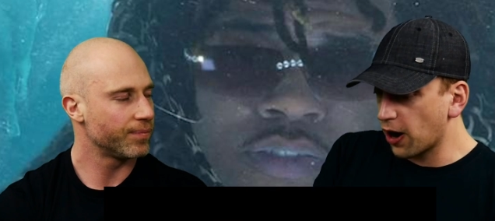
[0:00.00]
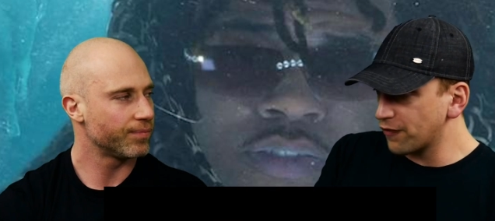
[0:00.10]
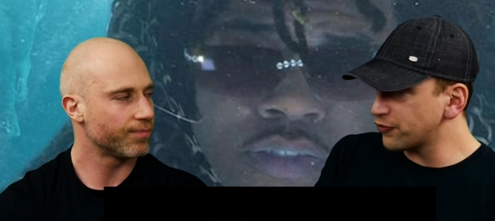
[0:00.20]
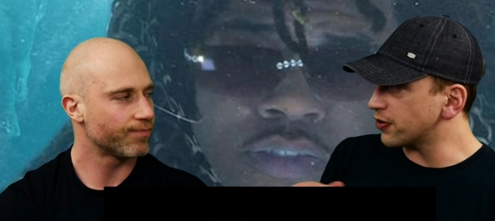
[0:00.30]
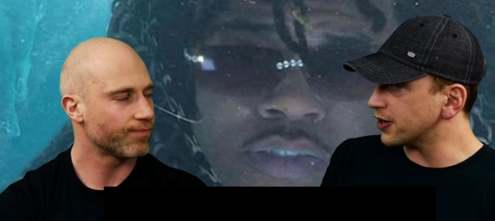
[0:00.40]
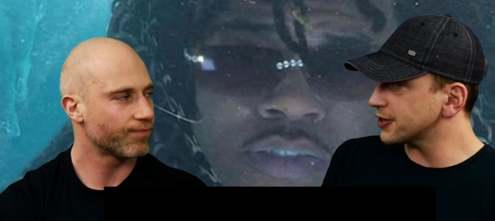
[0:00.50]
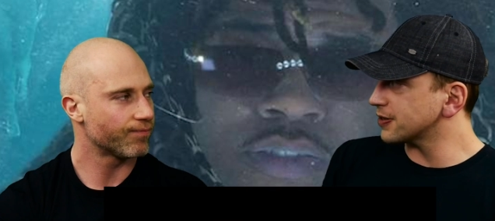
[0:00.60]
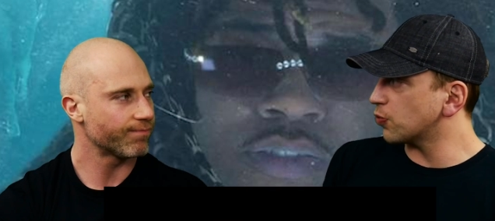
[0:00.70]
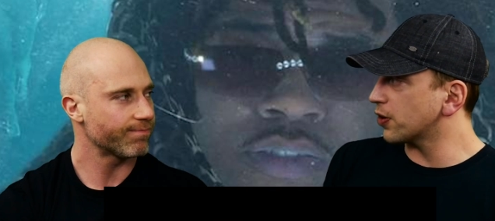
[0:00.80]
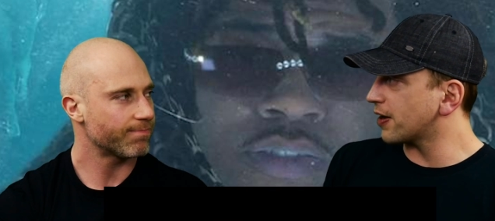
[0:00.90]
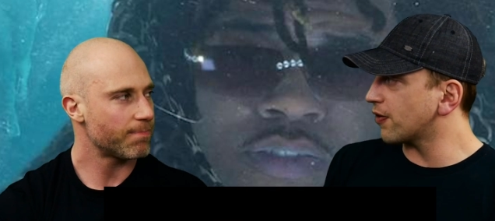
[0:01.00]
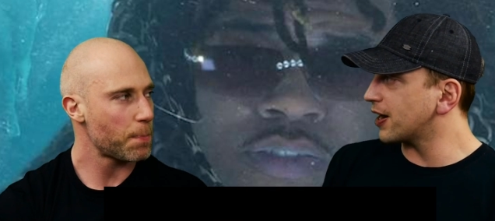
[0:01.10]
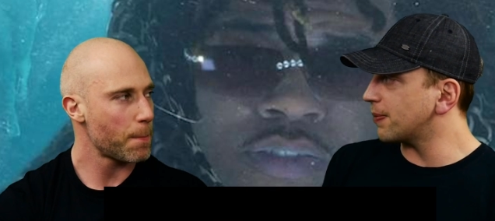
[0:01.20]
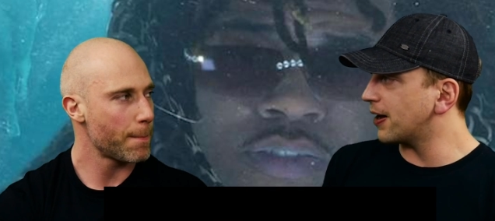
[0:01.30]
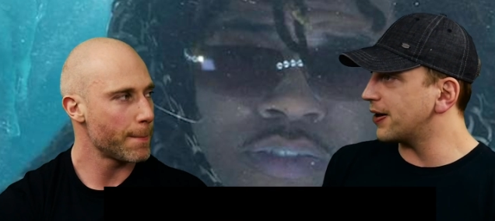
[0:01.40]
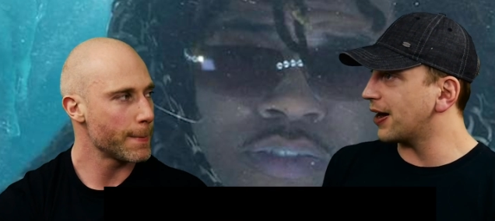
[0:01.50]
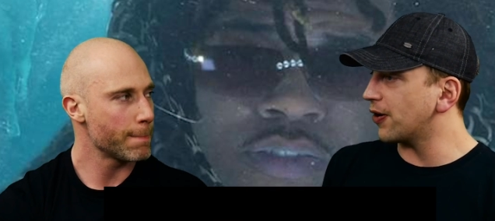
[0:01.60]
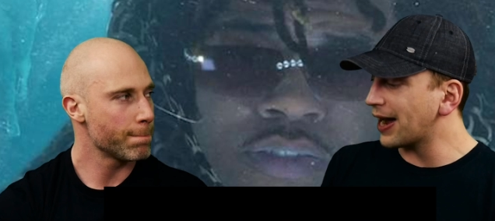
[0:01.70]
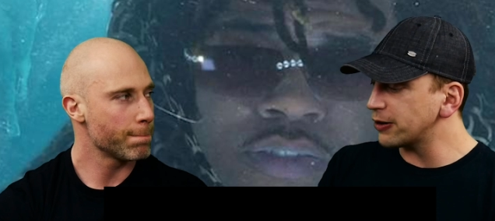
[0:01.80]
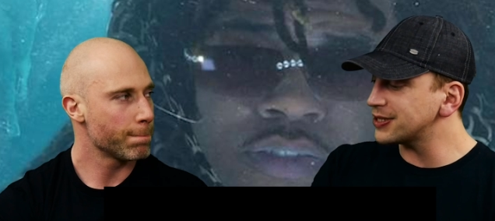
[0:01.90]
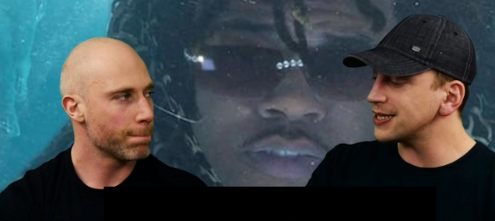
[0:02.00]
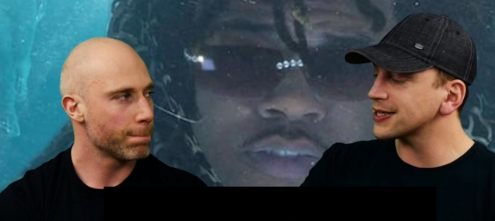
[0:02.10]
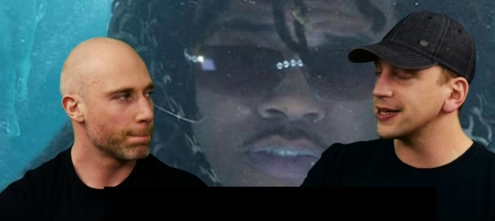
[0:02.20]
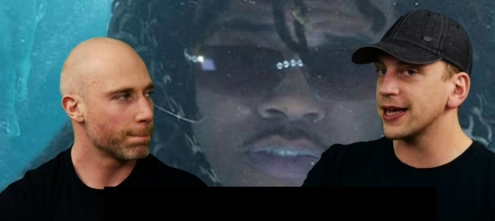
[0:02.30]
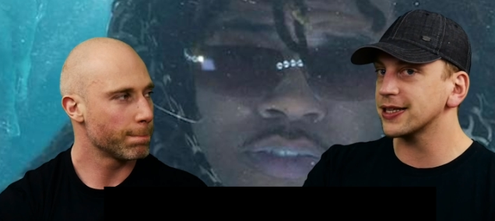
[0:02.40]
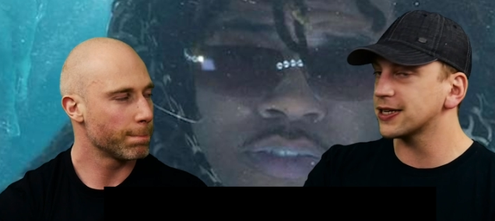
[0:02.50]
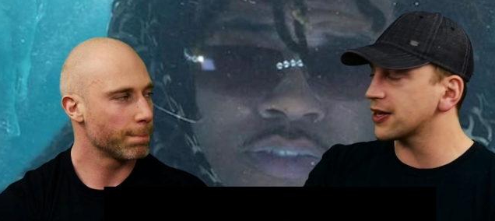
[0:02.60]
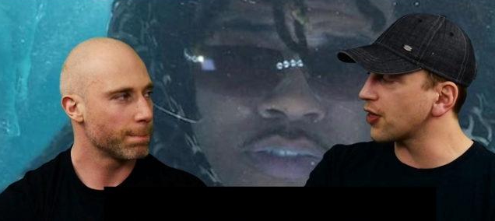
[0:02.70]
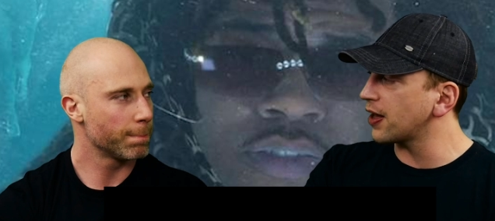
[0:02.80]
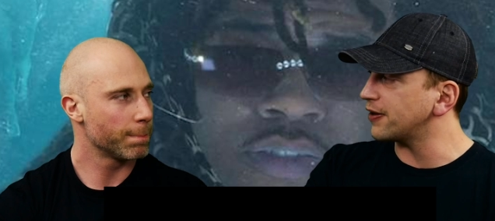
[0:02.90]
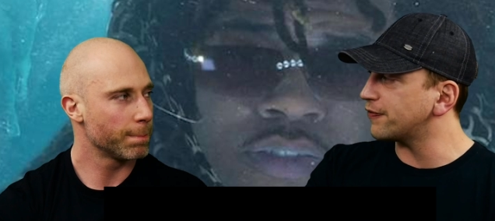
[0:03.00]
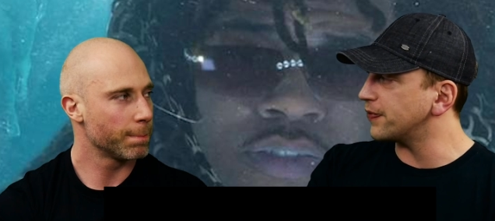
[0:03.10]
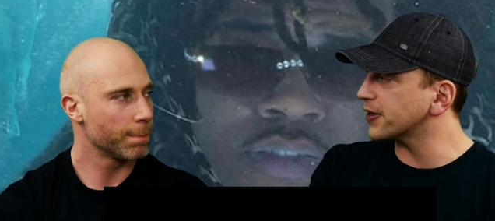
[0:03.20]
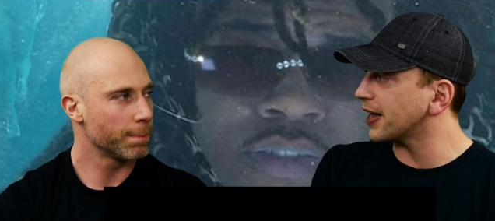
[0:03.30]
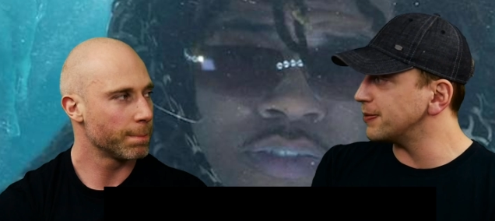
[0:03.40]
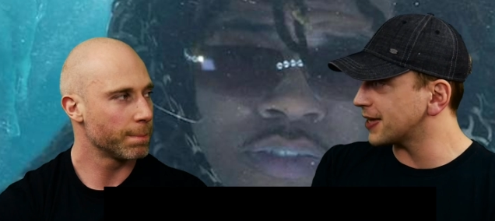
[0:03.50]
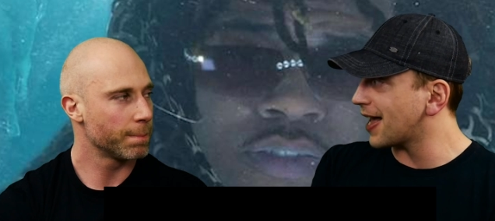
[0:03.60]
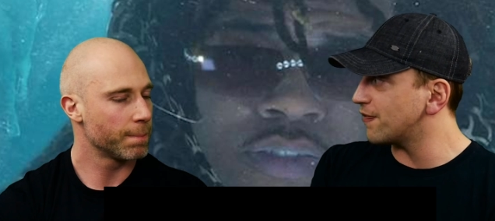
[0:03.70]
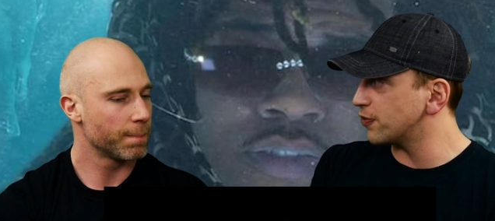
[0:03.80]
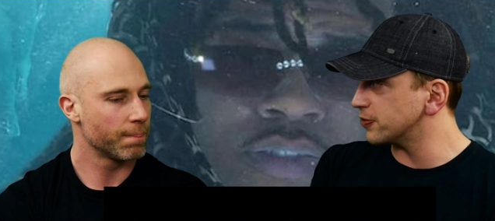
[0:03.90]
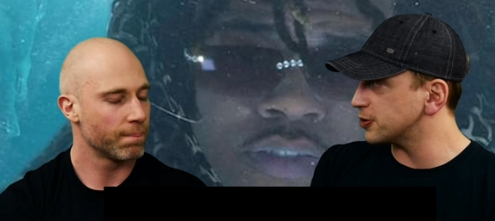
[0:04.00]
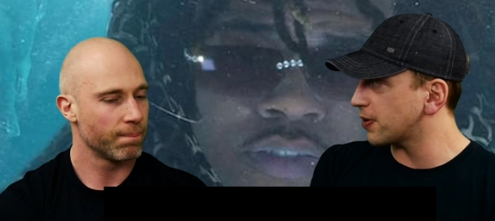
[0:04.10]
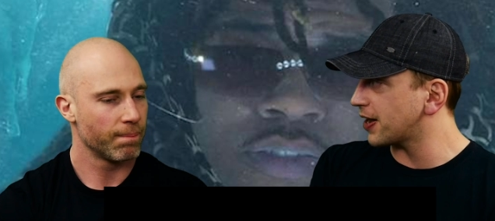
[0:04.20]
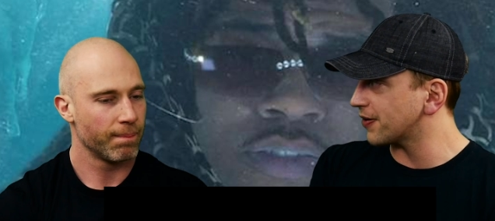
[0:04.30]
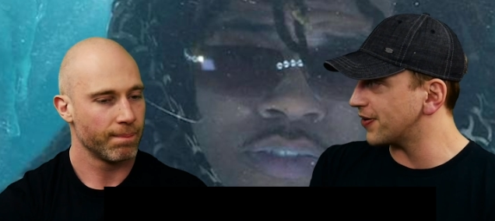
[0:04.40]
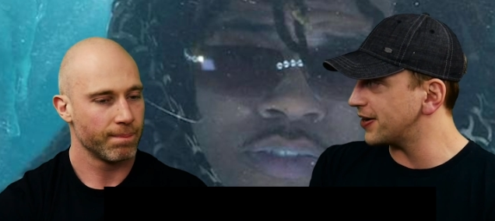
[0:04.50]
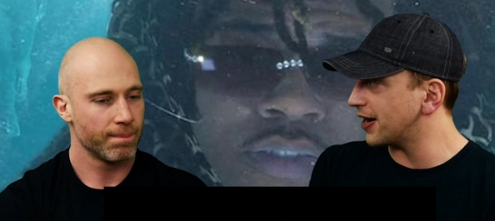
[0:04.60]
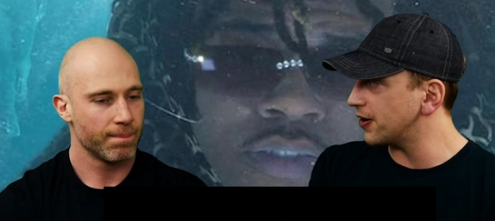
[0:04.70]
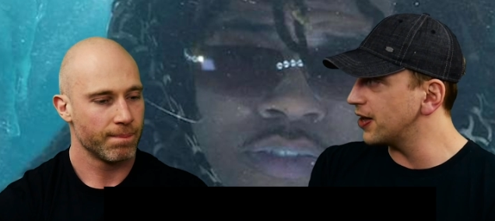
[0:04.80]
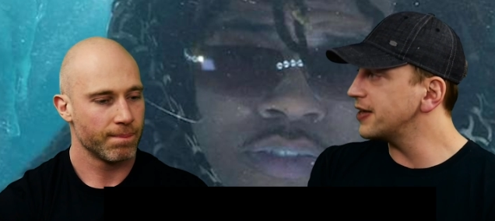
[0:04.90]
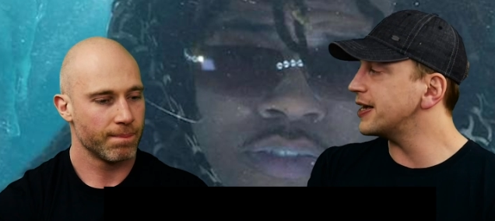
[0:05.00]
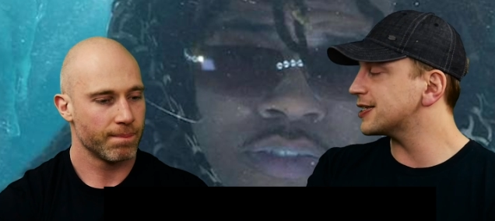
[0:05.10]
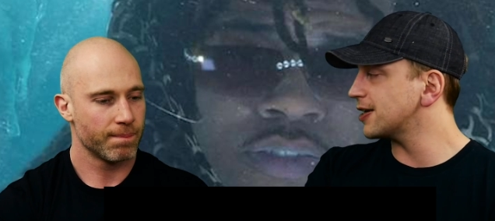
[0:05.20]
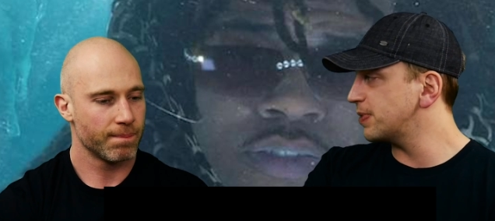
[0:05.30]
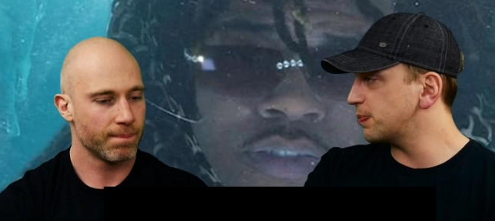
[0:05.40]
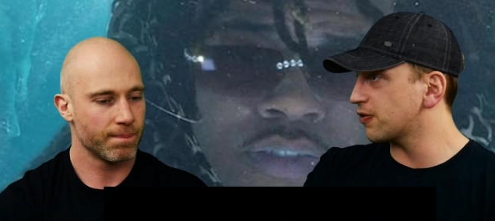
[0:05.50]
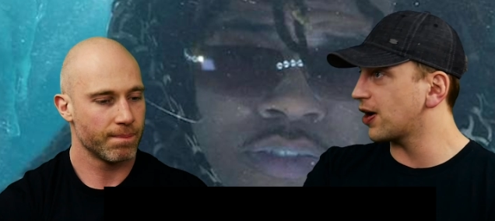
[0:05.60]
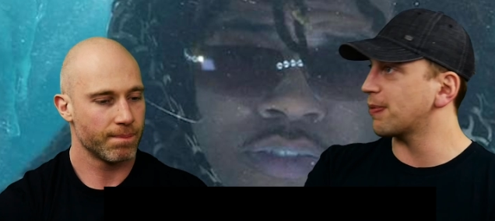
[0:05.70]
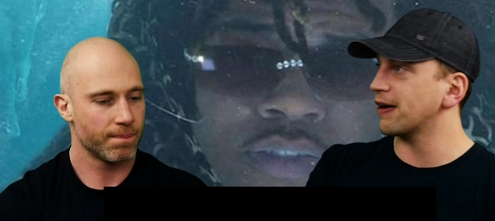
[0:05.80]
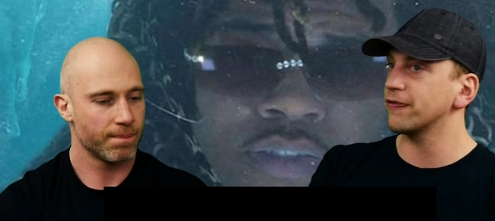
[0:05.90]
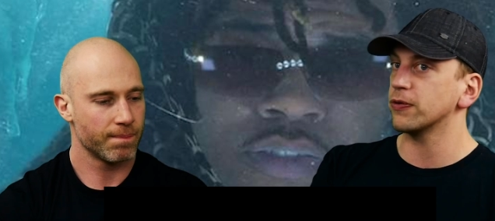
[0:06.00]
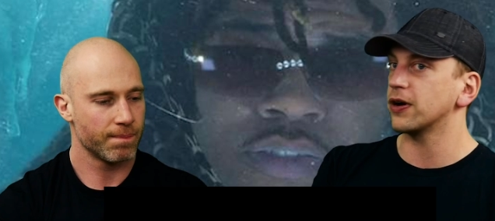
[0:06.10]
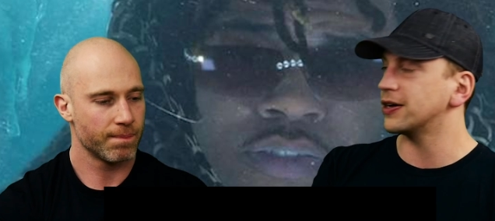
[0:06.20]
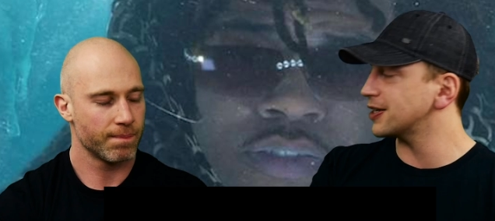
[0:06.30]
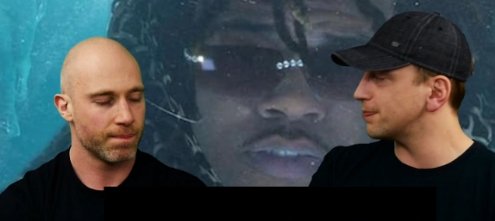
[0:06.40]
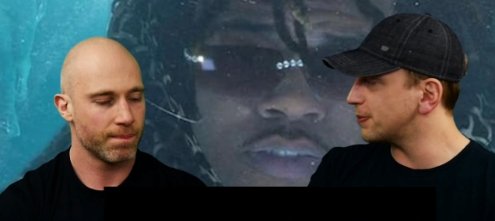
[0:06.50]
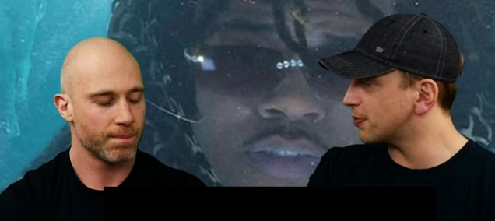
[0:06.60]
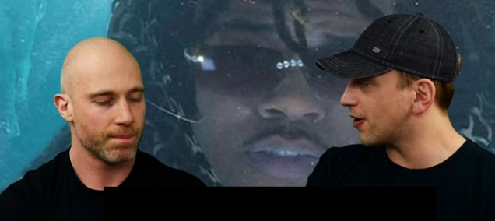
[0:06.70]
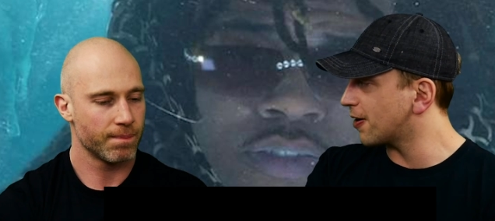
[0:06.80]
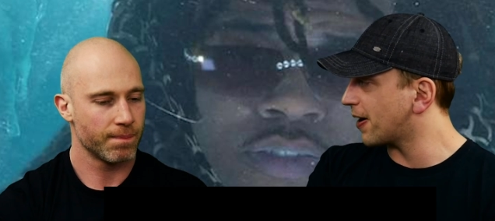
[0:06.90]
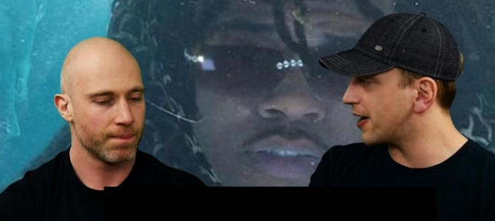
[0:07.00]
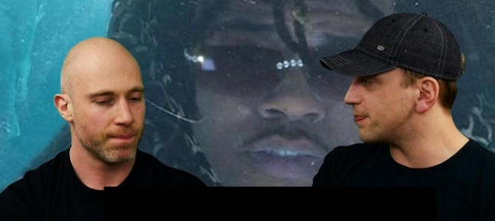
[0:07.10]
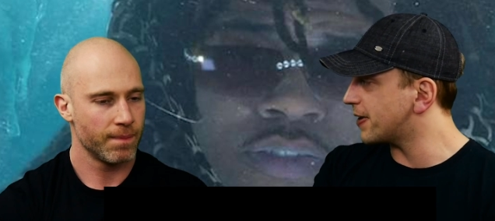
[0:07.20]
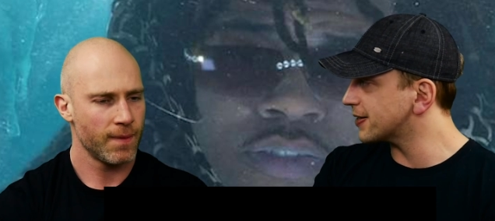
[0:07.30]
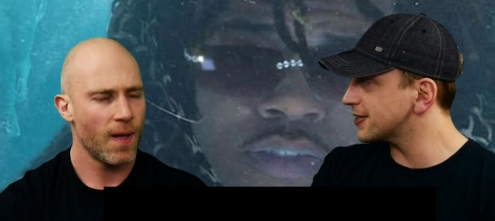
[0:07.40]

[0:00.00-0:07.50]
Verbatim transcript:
Speaker 1: after us and what they're writing about now. How disconnected are they from the games that everyone's playing right now? Yes, some people are writing about Fortnite, some people are writing about Apex,